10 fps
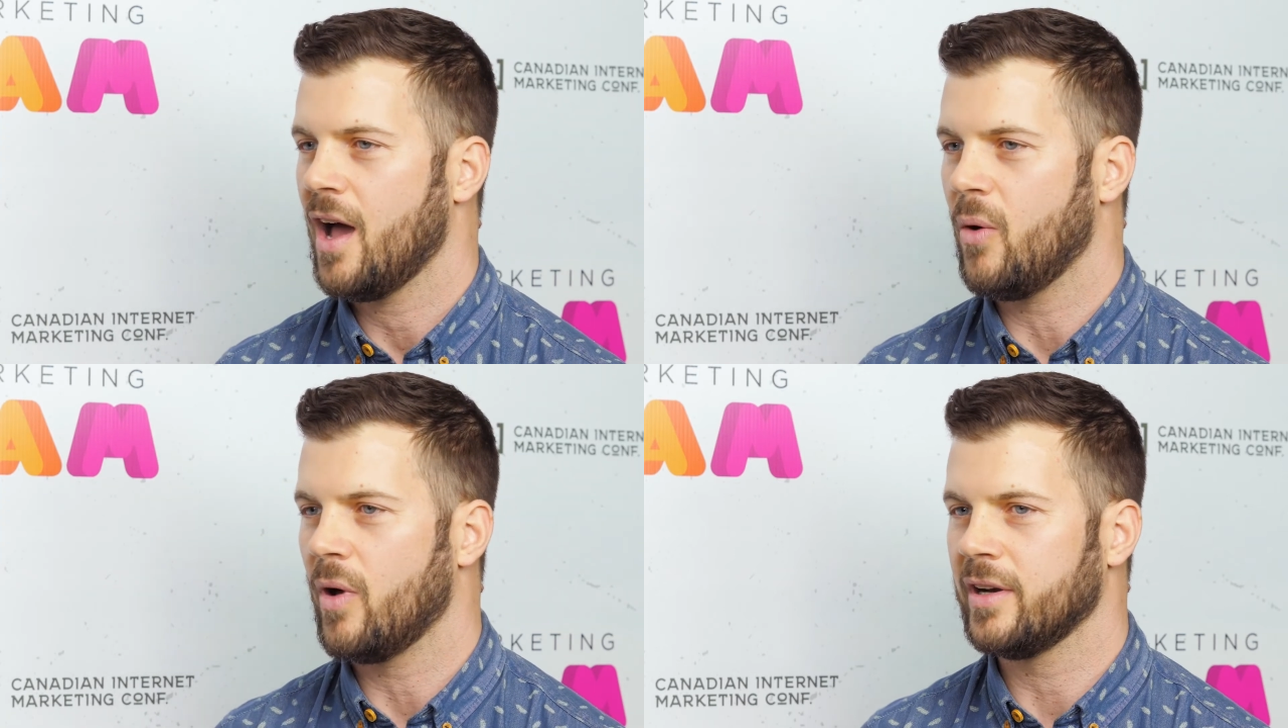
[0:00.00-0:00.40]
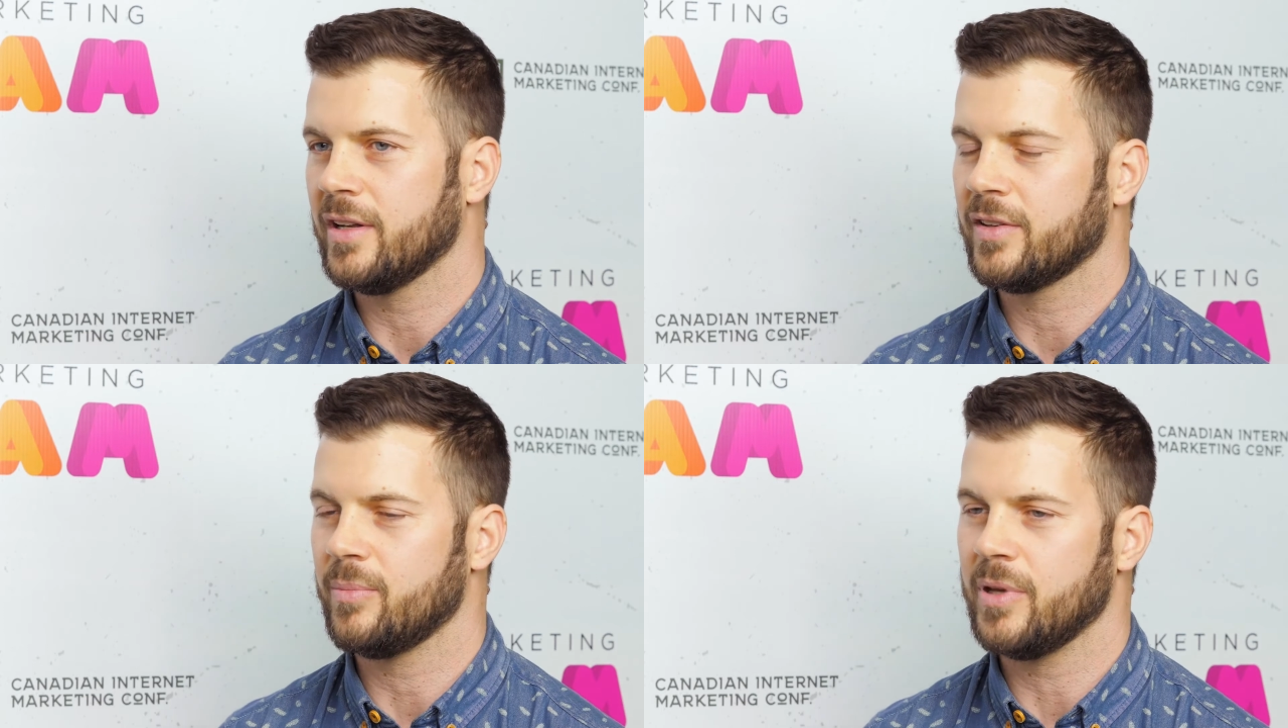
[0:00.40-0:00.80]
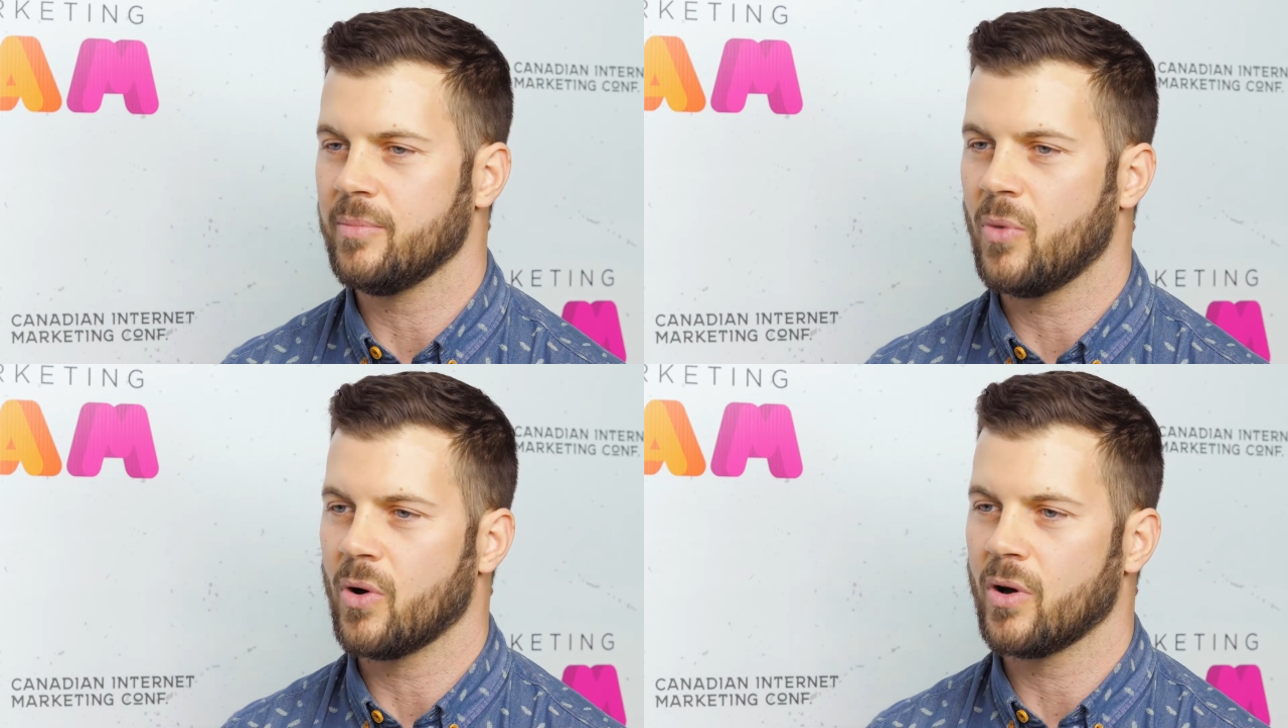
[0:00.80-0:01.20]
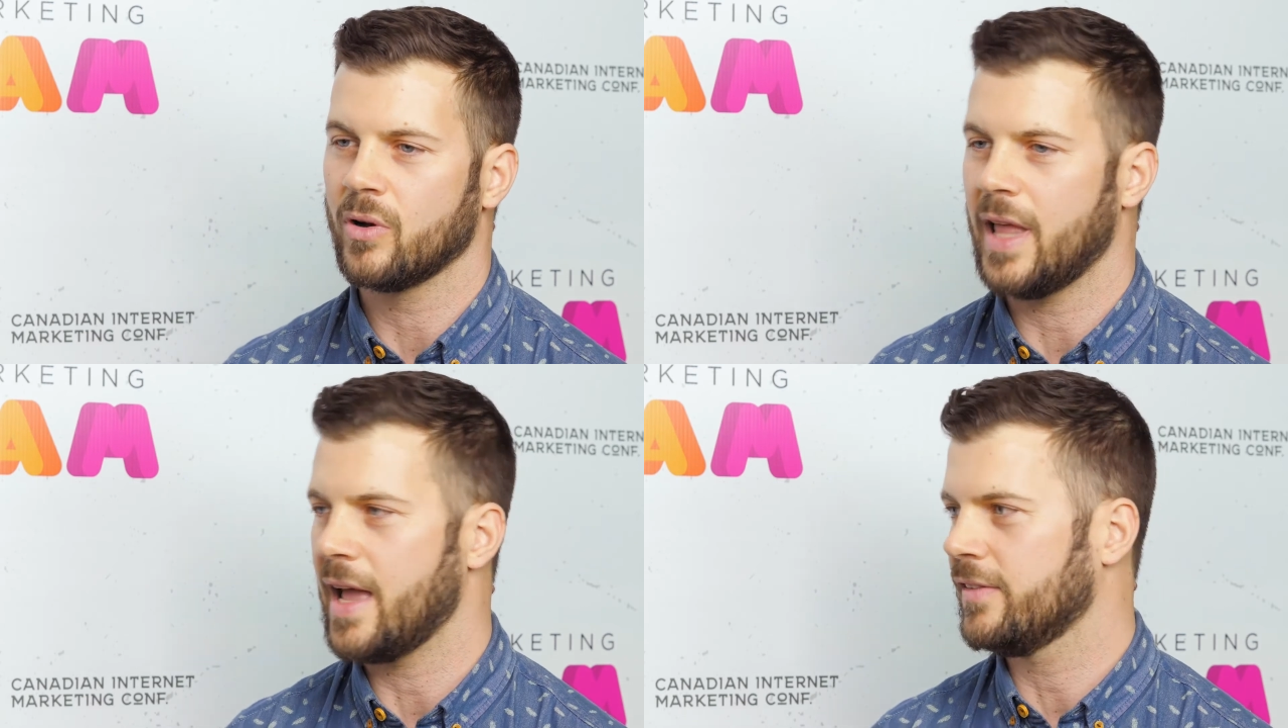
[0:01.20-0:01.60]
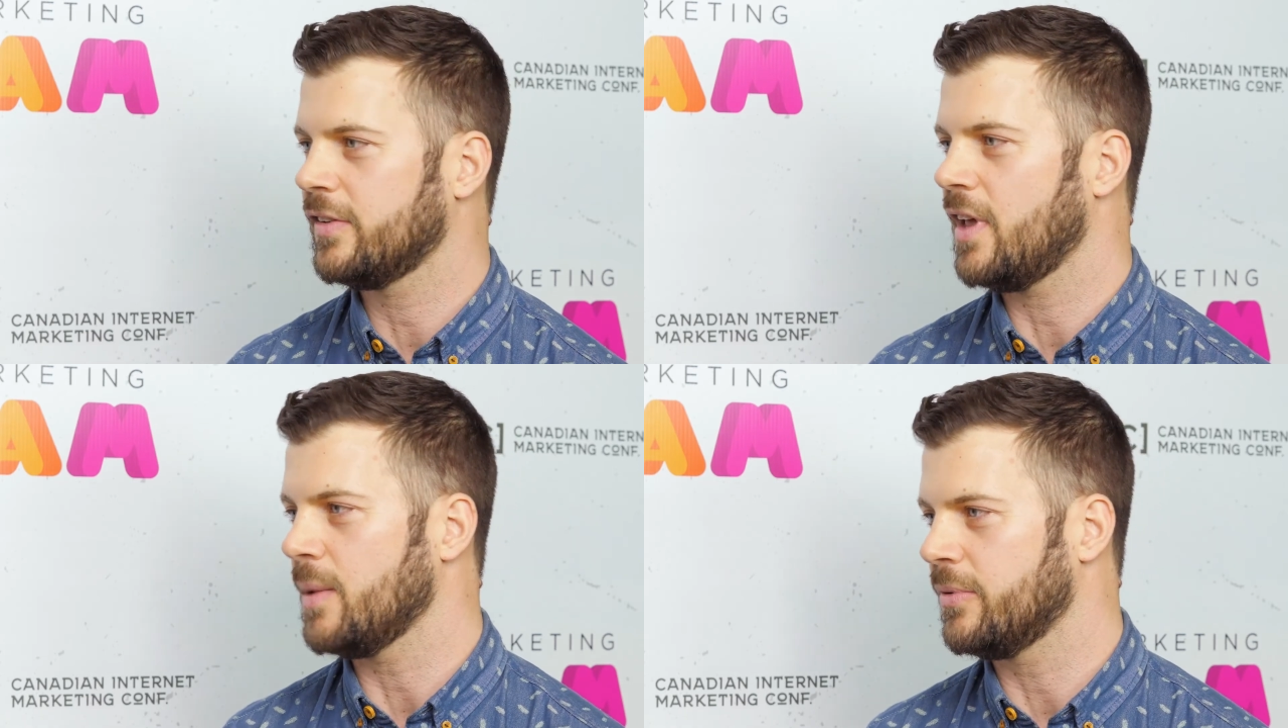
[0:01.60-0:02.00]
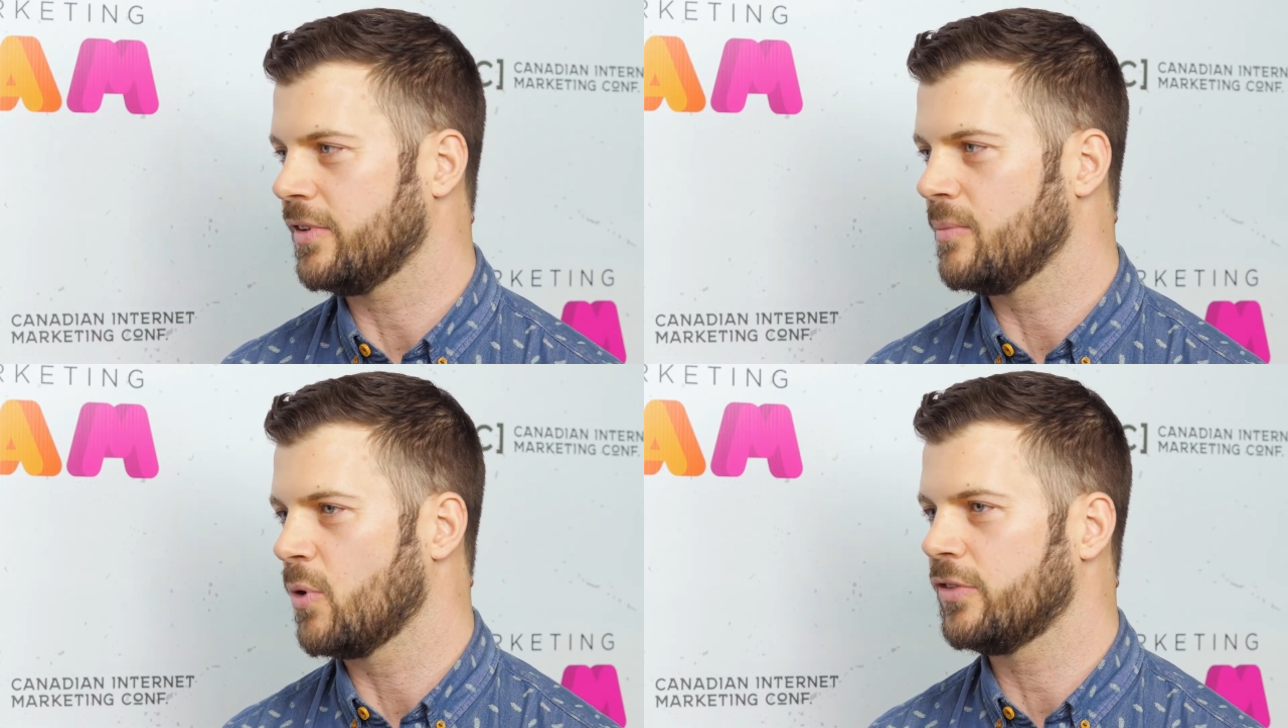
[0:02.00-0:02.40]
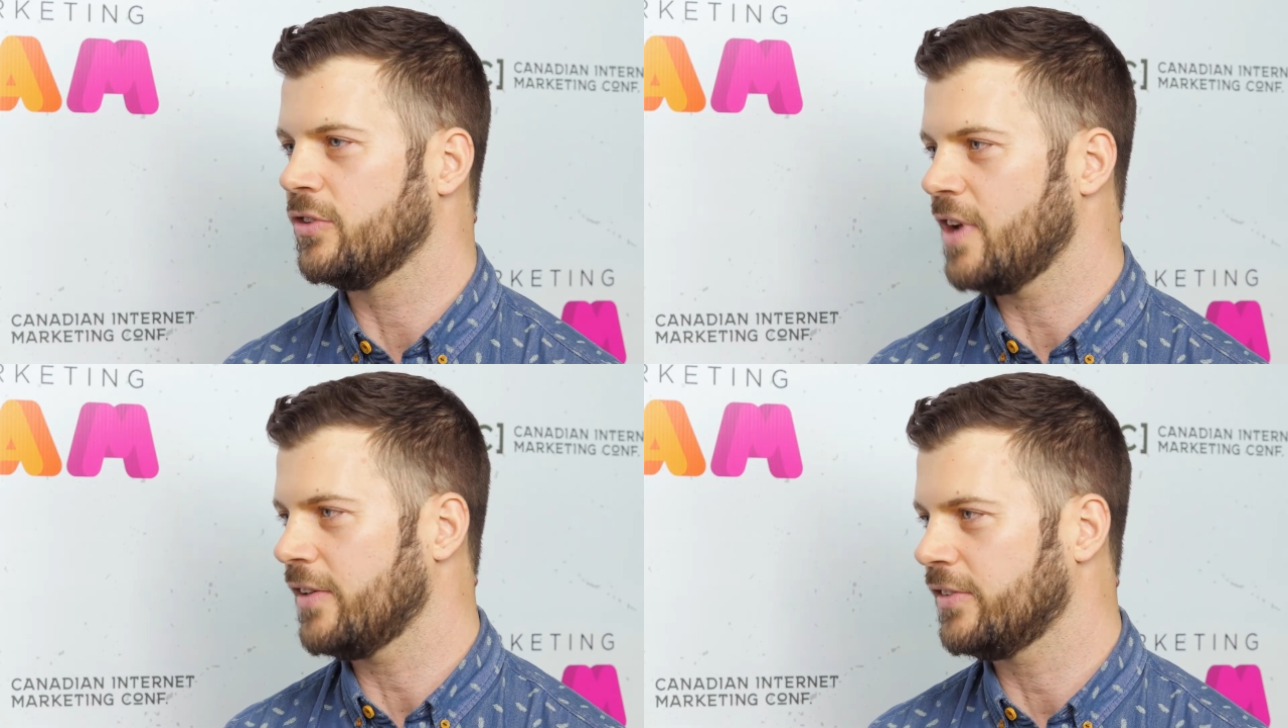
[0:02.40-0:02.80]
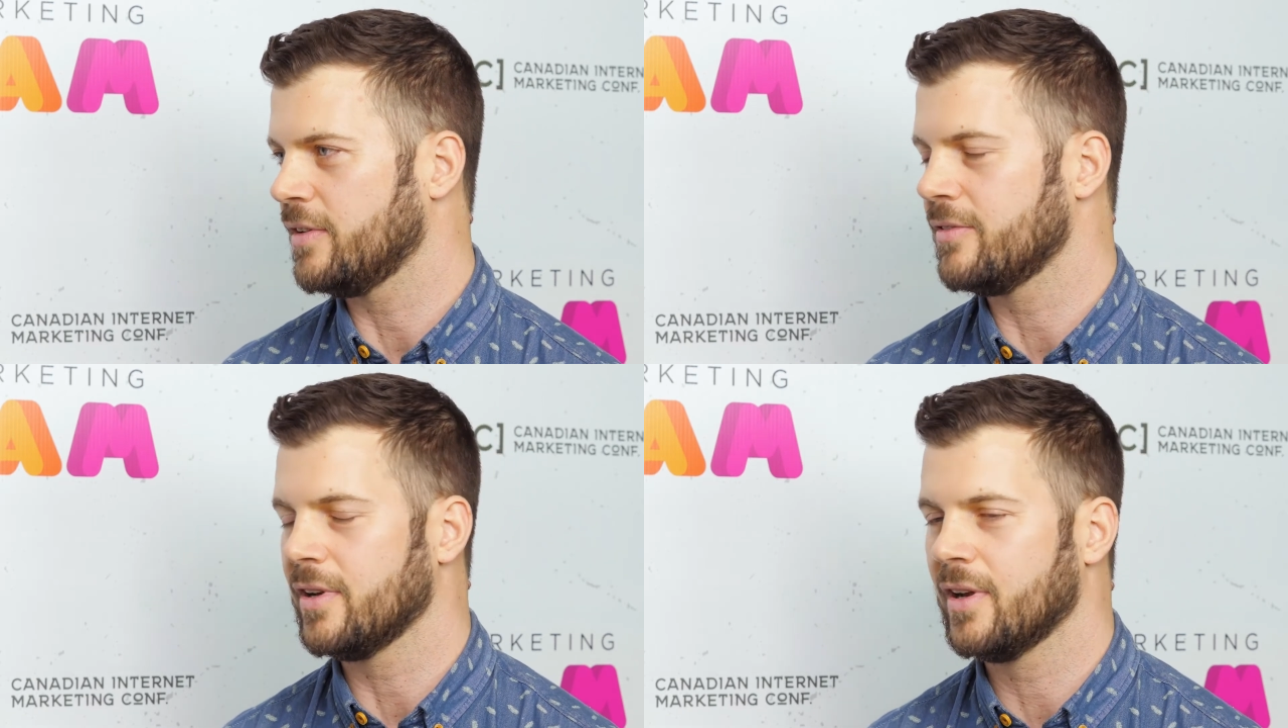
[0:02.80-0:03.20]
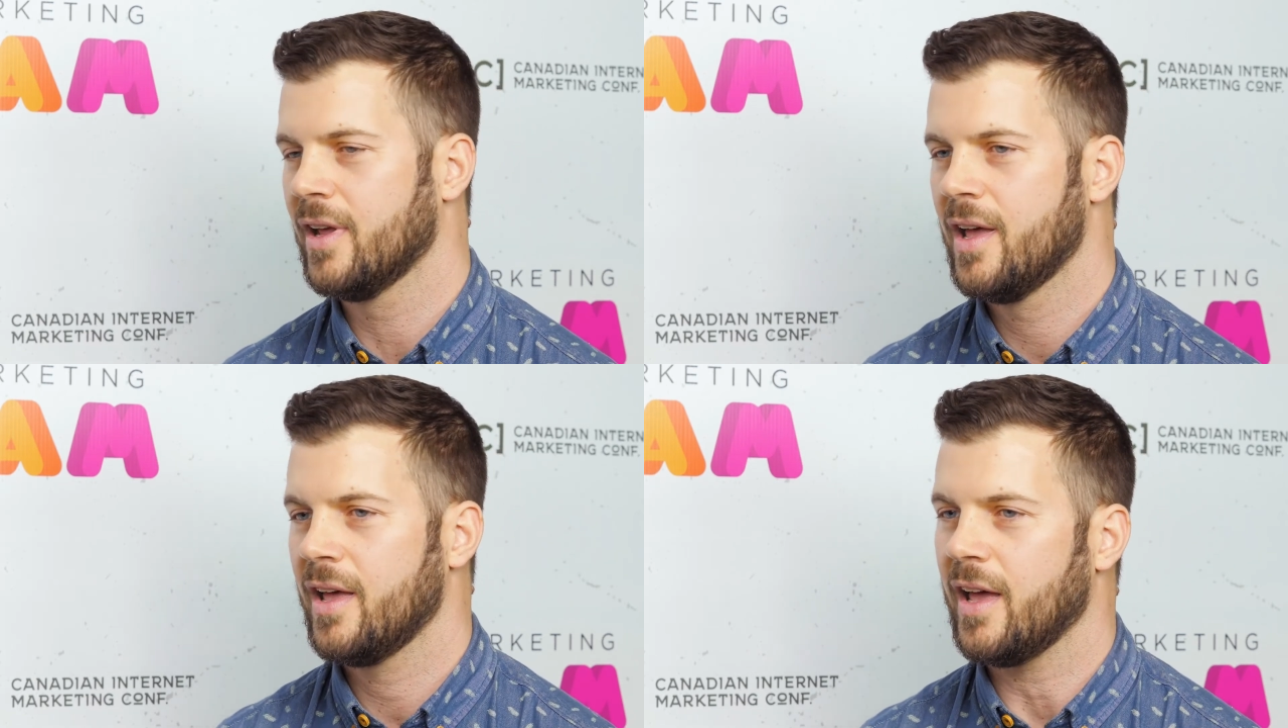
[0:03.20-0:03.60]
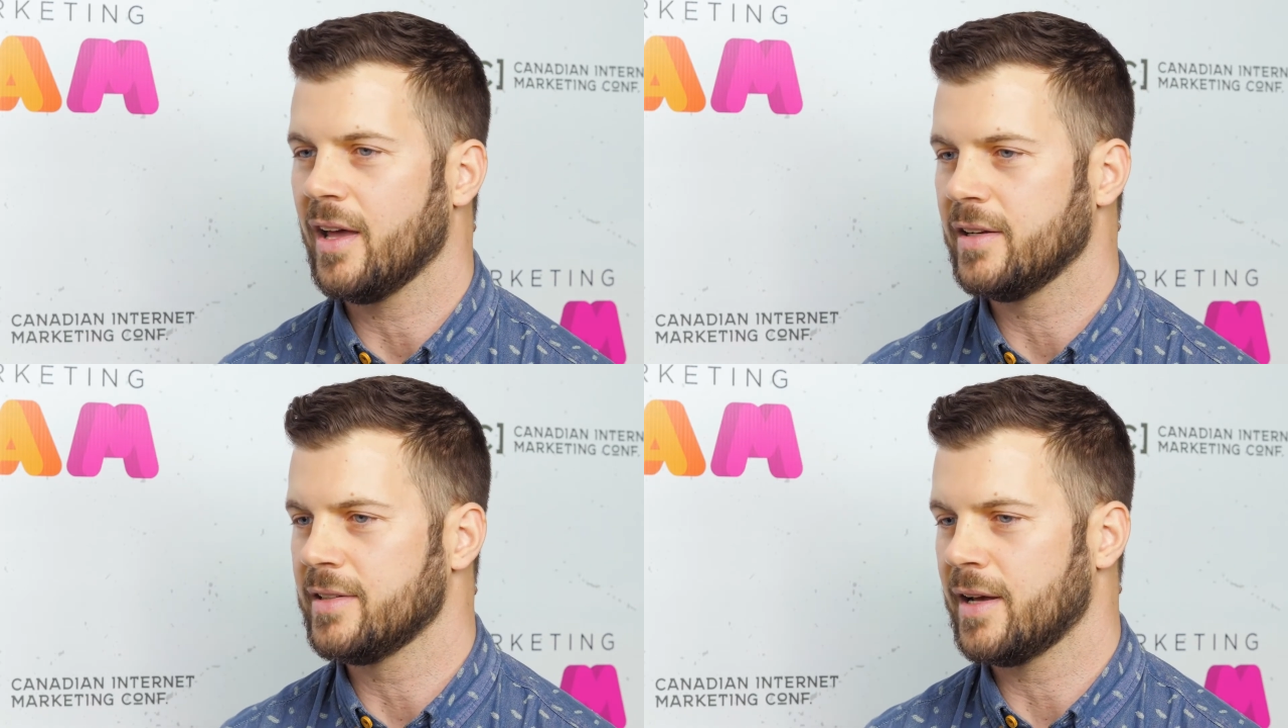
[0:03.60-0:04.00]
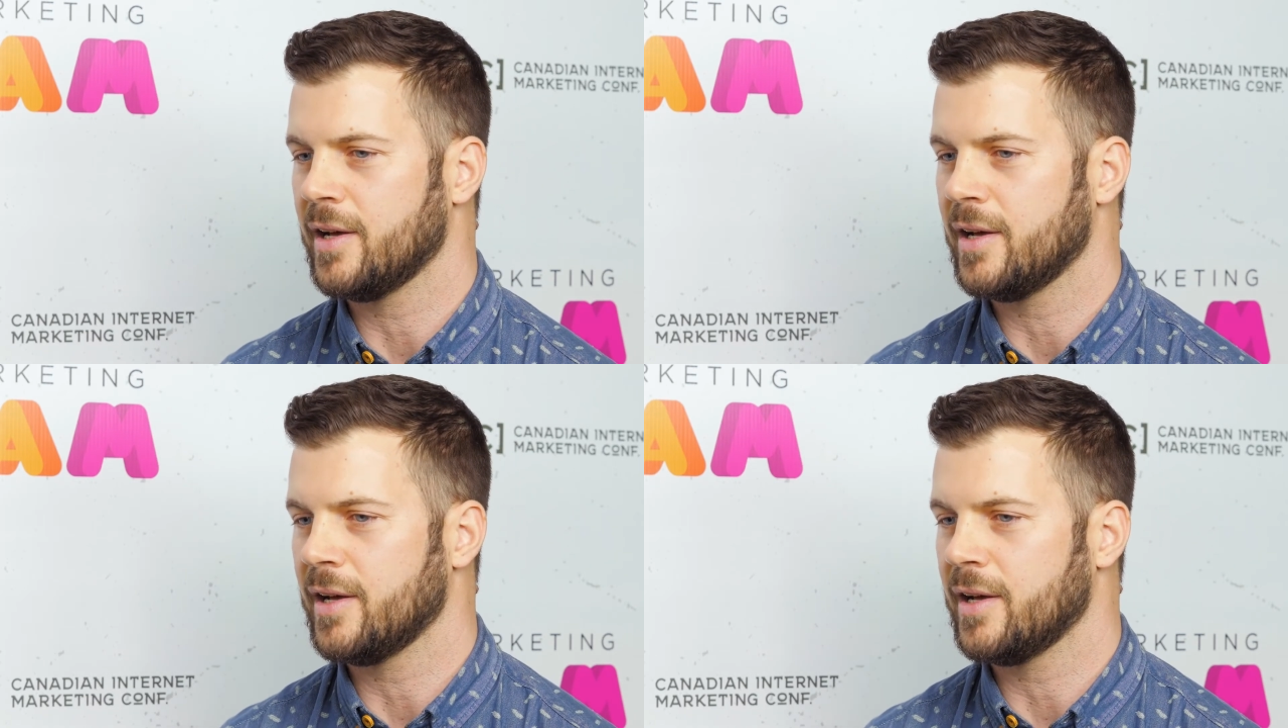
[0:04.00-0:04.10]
I wanted it to be more landscapes and more suggestive. And